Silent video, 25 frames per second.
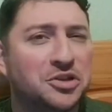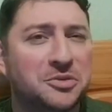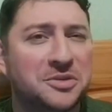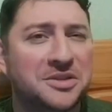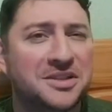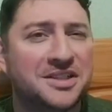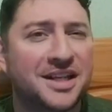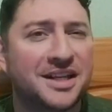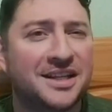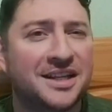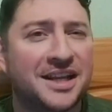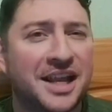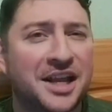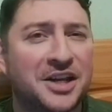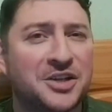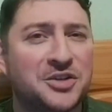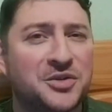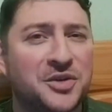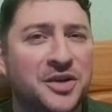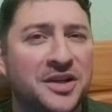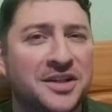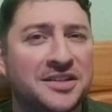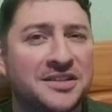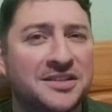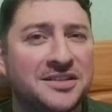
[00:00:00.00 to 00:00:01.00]
say the
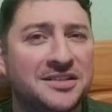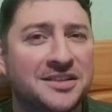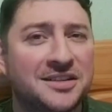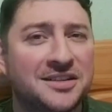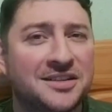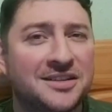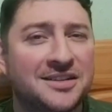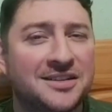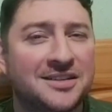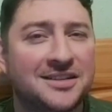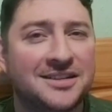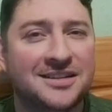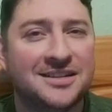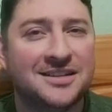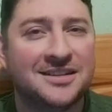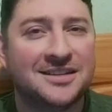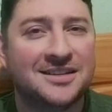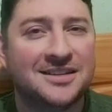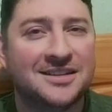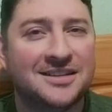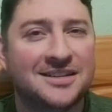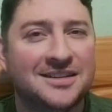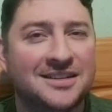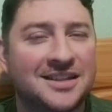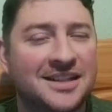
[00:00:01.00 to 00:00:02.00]
catchphrase?
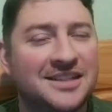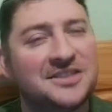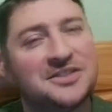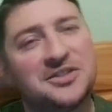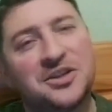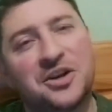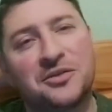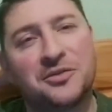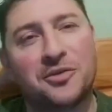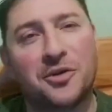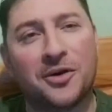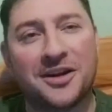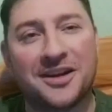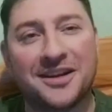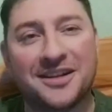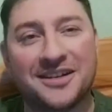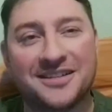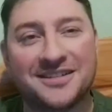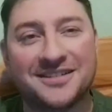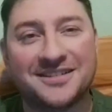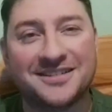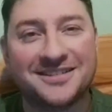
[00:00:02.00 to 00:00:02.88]
Let's dive right in.